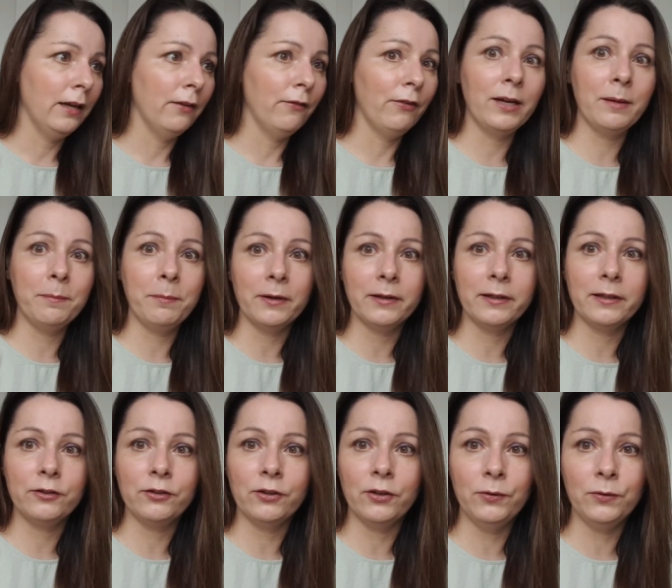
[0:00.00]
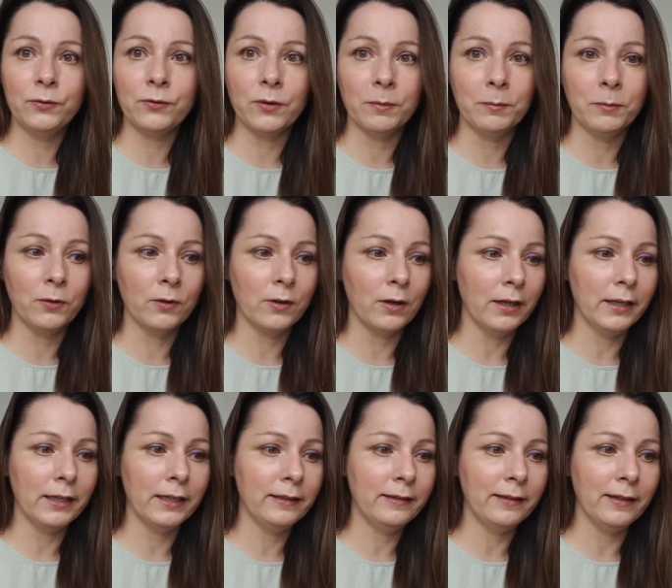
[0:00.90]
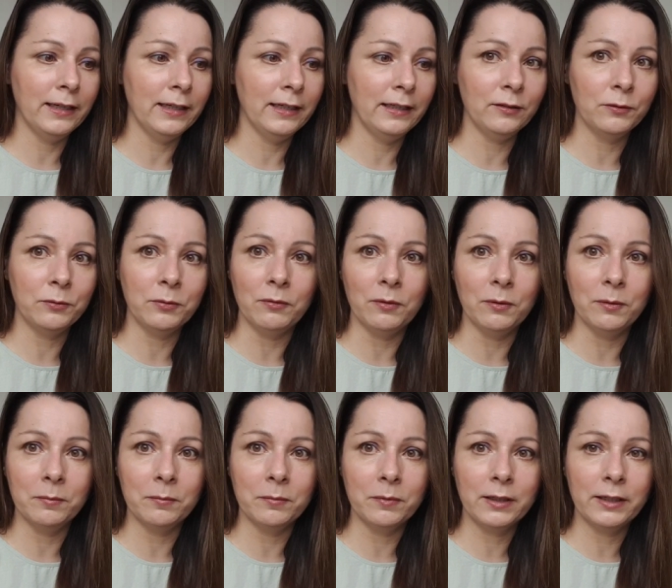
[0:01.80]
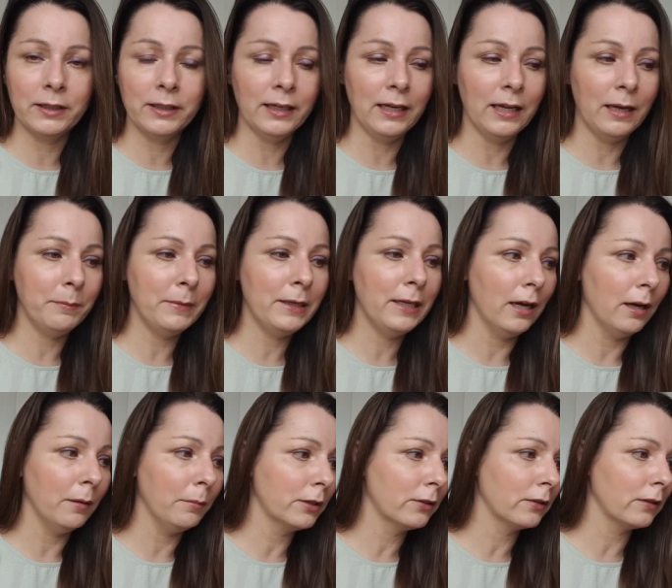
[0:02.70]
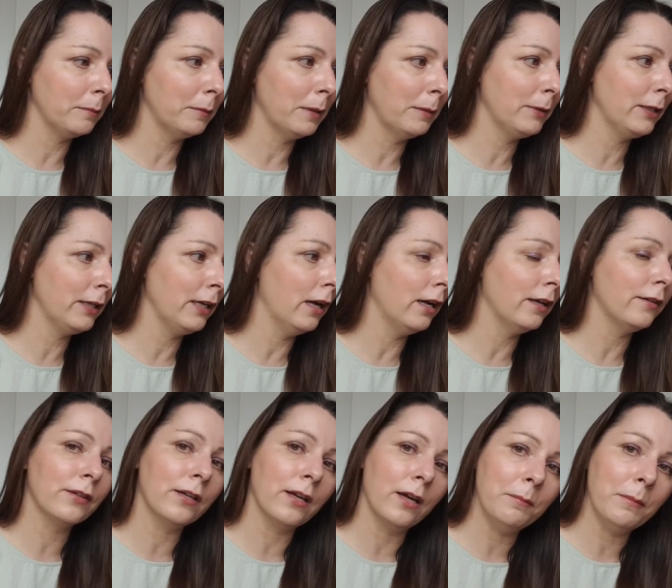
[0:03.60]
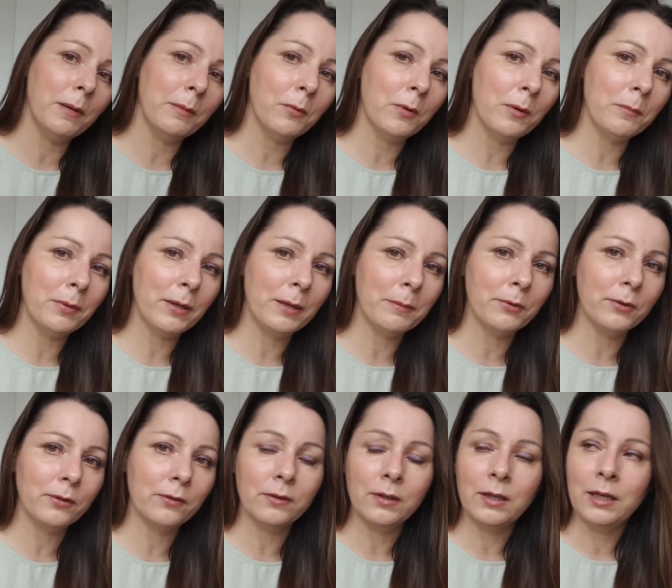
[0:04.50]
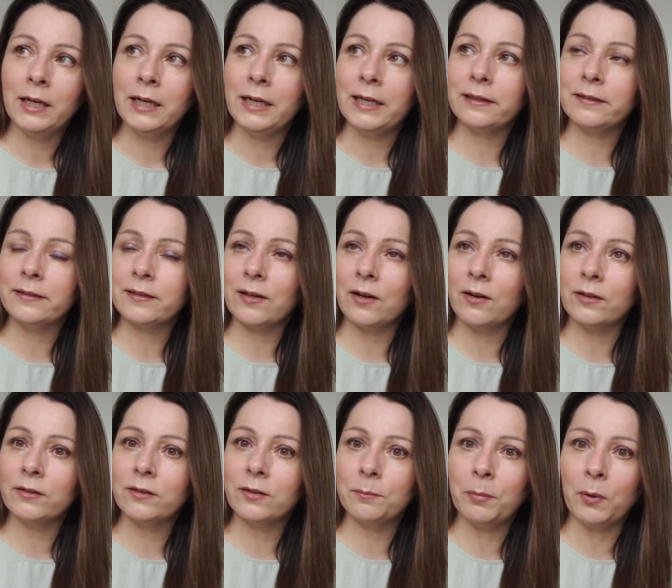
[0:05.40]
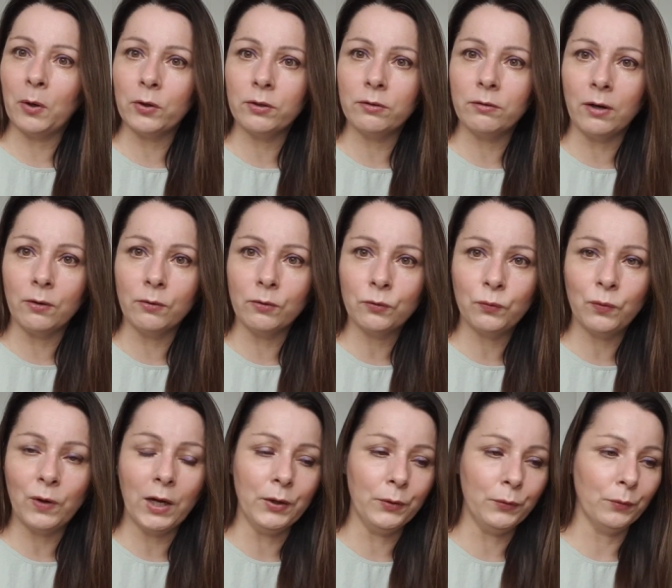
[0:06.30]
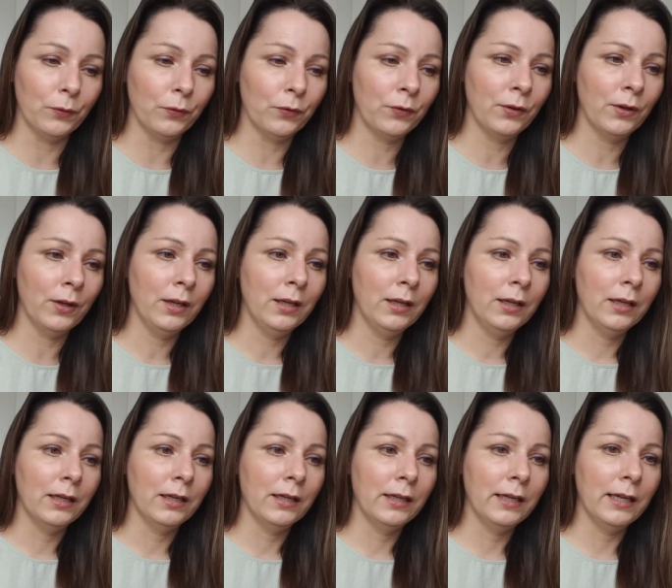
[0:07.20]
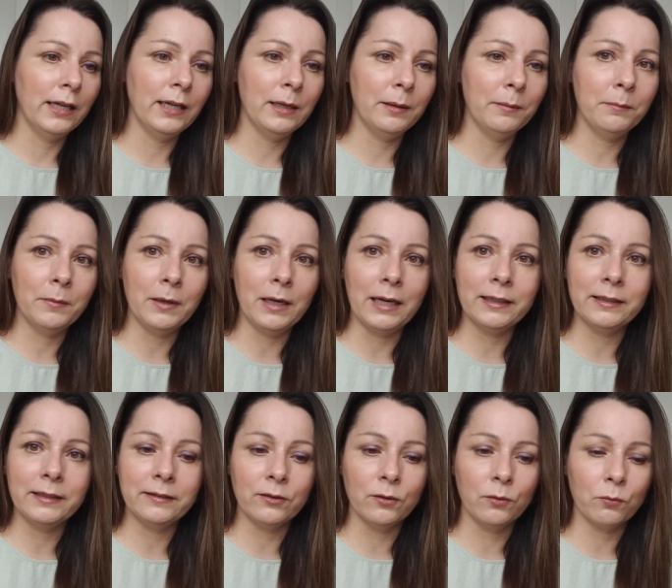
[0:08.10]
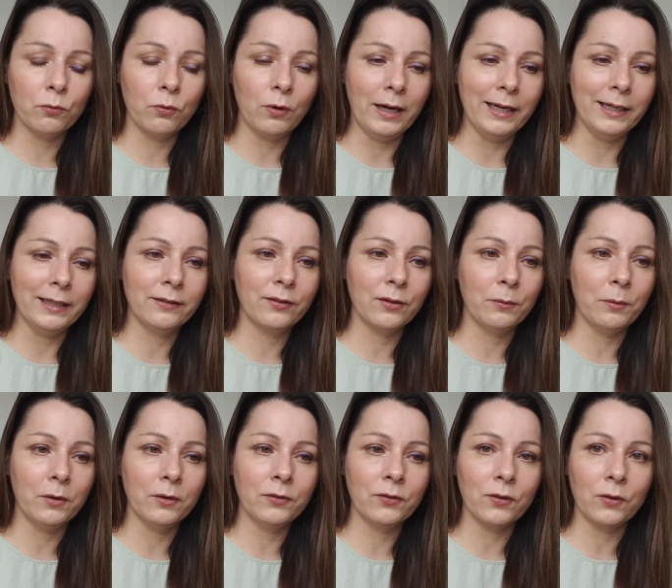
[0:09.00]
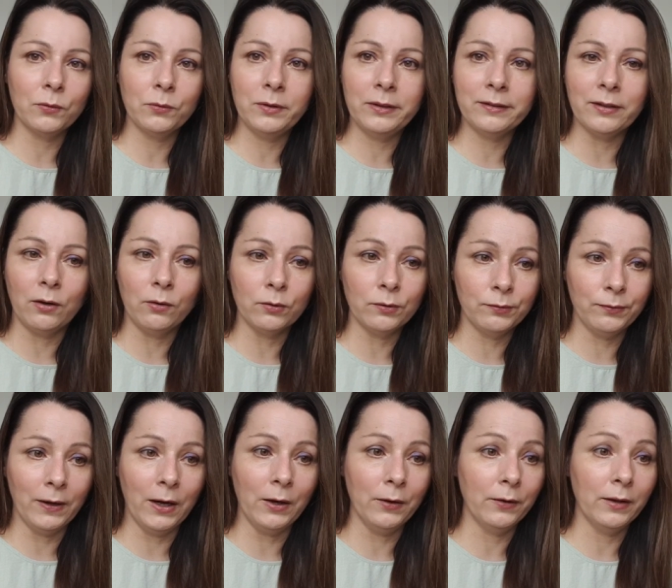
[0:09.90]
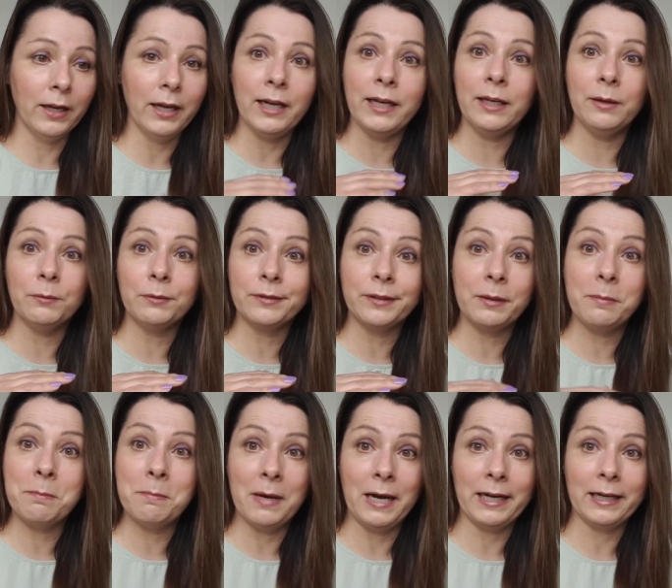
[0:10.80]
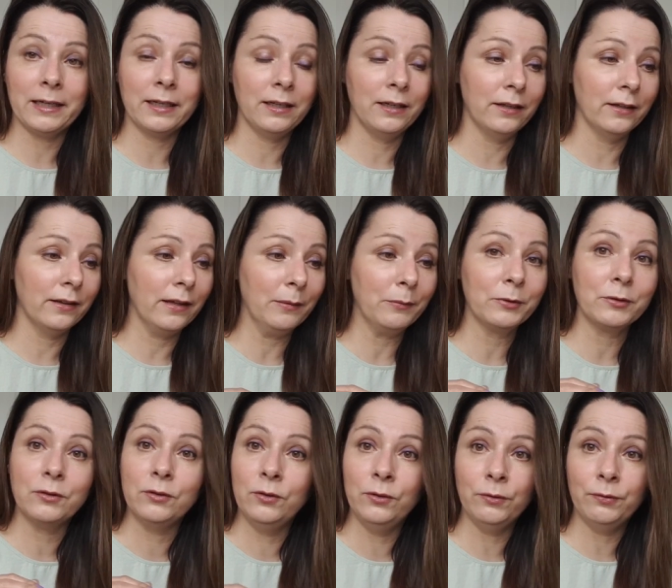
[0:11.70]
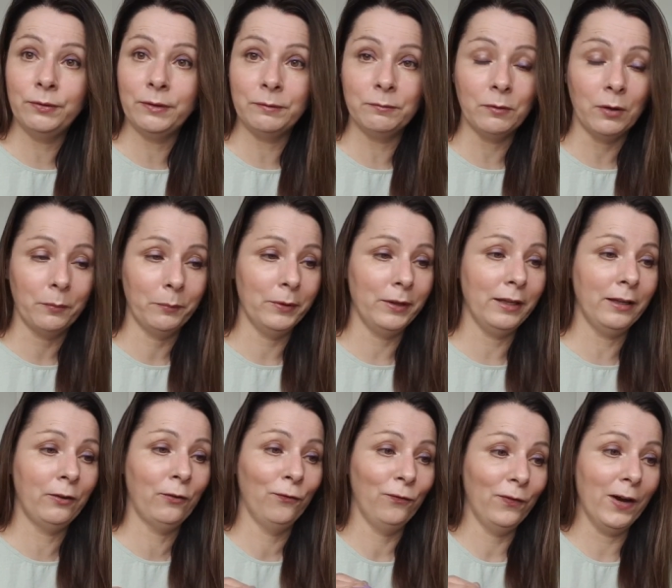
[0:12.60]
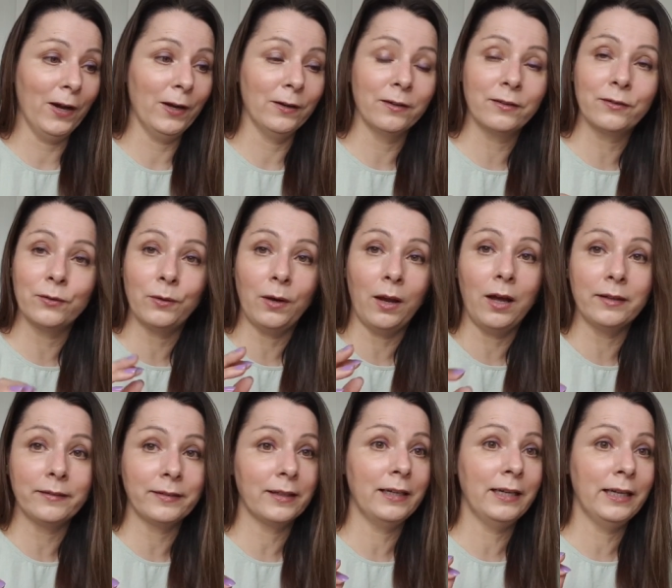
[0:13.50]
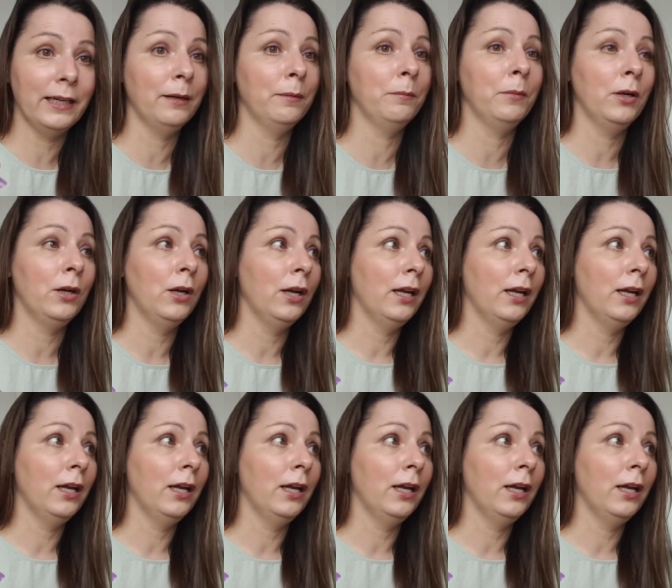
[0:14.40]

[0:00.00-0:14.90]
If anybody's used them or got any dealings with them, can you let me know? Because I remember years ago, remember when people started to buy your old phones? Liam had his upgrade, so I sold his old phone and it was immaculate. There was nothing wrong with his phone at all. Like I said, Liam